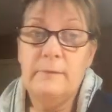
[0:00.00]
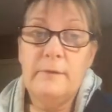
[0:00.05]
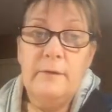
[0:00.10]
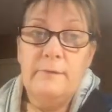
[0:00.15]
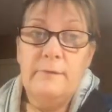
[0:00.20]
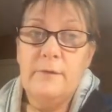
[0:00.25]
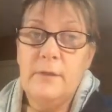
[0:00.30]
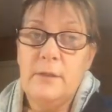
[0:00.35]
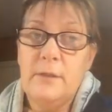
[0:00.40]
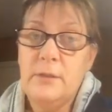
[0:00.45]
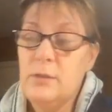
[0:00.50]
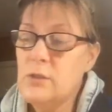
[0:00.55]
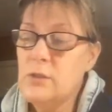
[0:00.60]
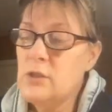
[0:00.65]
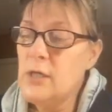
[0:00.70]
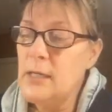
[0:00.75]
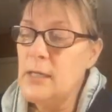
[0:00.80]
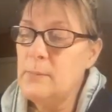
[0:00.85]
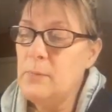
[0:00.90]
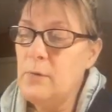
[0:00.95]
of different
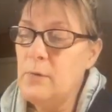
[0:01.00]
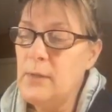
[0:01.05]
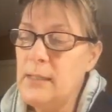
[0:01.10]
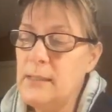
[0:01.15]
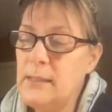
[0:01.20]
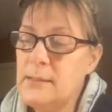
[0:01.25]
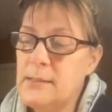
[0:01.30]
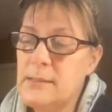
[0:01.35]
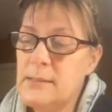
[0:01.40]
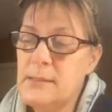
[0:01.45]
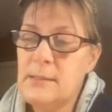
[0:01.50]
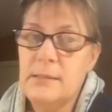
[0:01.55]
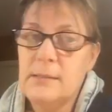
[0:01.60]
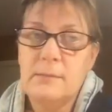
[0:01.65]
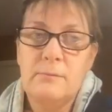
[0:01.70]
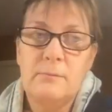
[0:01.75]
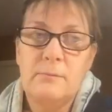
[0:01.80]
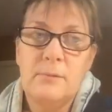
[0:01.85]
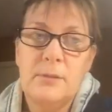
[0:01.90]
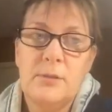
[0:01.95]
checkpoints,
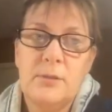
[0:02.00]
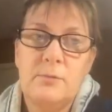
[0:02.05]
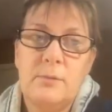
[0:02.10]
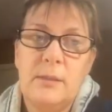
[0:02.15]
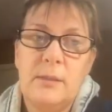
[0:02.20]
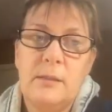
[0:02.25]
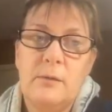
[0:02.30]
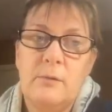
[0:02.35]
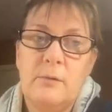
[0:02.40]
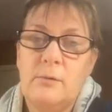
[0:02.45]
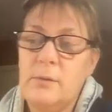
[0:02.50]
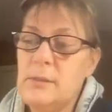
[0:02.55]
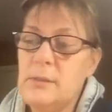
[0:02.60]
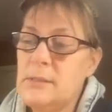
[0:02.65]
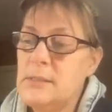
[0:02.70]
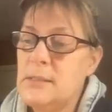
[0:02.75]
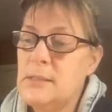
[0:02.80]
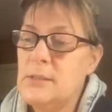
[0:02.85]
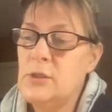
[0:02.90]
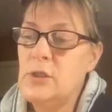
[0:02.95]
which we know
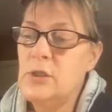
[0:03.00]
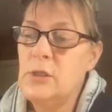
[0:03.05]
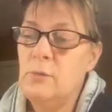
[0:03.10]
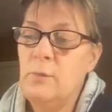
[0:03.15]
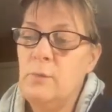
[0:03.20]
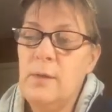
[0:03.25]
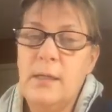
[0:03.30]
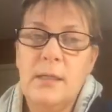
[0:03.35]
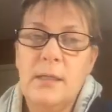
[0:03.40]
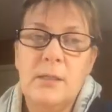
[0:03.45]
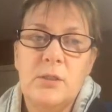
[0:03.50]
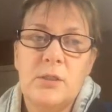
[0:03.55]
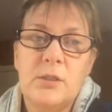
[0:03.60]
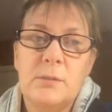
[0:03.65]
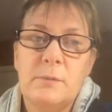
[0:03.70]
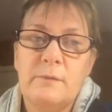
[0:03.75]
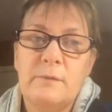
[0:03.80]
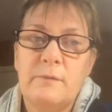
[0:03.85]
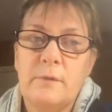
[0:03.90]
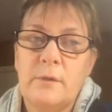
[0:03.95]
is the G1
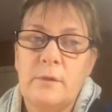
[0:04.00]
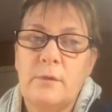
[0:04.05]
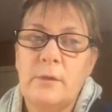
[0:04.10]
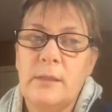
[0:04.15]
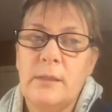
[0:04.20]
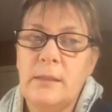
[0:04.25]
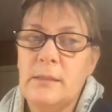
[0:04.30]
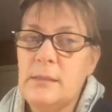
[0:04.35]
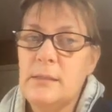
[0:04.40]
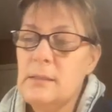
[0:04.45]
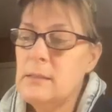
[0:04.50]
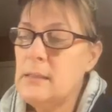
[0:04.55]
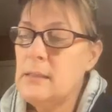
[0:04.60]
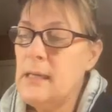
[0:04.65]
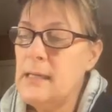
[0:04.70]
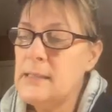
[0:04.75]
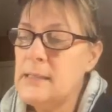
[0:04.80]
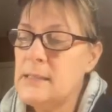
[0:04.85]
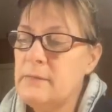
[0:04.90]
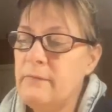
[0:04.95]
just before going into the
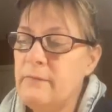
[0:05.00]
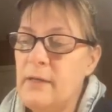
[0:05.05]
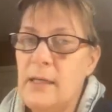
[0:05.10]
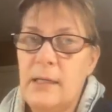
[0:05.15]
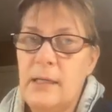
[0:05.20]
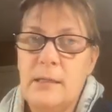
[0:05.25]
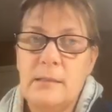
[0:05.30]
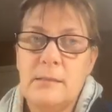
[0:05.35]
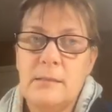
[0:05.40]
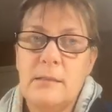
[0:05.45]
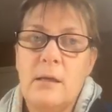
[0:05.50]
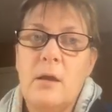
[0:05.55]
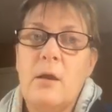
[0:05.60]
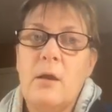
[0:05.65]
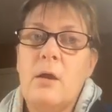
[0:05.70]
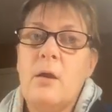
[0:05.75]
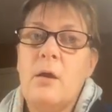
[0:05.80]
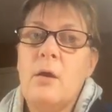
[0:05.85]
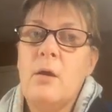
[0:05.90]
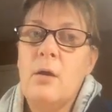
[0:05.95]
S phase,
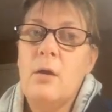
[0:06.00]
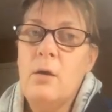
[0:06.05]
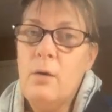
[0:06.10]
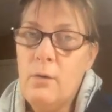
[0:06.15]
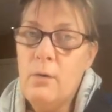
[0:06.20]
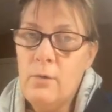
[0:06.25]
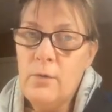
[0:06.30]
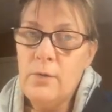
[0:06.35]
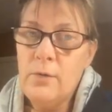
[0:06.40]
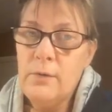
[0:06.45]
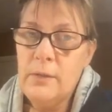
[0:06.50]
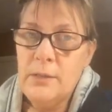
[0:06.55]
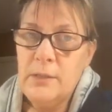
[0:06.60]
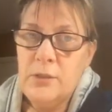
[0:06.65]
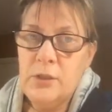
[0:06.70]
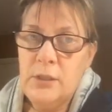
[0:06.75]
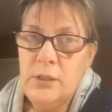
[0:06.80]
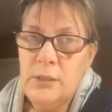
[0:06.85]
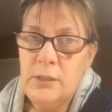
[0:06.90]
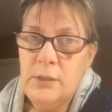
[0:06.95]
or the
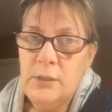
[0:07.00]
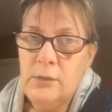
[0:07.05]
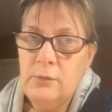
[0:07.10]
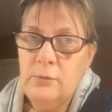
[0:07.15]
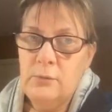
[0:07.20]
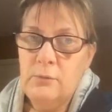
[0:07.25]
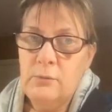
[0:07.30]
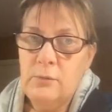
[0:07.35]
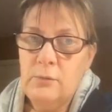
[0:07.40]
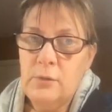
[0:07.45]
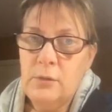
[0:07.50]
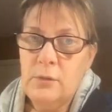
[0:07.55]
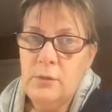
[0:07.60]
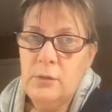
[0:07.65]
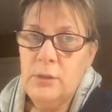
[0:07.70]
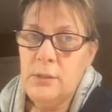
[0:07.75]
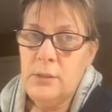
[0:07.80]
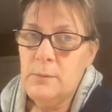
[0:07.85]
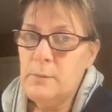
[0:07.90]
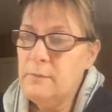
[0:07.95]
G2
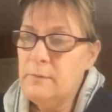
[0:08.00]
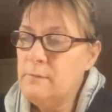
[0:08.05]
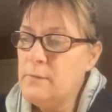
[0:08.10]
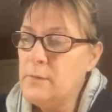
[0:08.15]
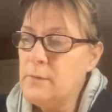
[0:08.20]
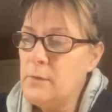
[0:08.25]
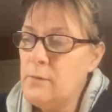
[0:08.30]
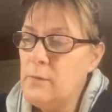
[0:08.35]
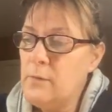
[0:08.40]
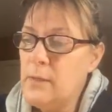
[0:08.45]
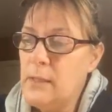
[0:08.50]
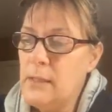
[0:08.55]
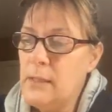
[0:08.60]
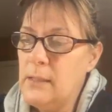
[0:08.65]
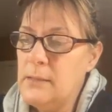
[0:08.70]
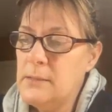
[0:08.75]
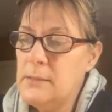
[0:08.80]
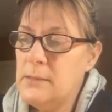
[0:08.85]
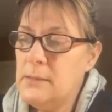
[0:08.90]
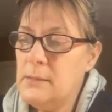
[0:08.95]
just before going
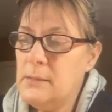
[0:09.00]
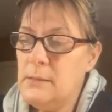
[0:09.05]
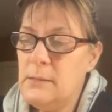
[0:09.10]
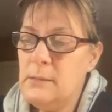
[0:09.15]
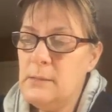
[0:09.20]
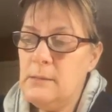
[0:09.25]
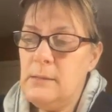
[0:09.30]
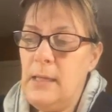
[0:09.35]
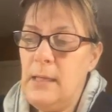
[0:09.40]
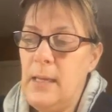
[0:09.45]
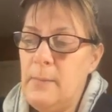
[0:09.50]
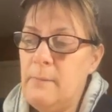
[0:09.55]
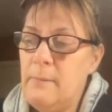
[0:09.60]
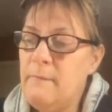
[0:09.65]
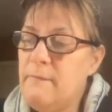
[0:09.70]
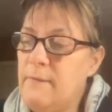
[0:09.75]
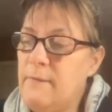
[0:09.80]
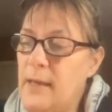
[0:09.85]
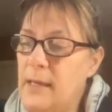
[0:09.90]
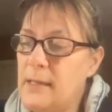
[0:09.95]
into the
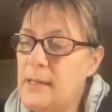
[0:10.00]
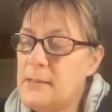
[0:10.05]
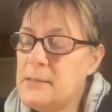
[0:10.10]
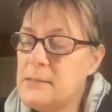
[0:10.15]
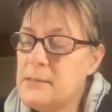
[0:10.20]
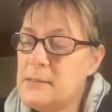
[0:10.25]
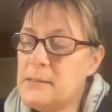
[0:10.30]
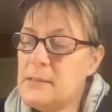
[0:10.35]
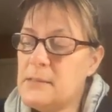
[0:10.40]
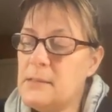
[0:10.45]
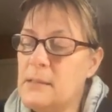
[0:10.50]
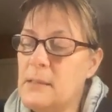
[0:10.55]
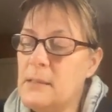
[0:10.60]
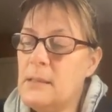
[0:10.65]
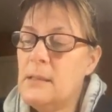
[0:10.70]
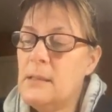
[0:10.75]
M phase.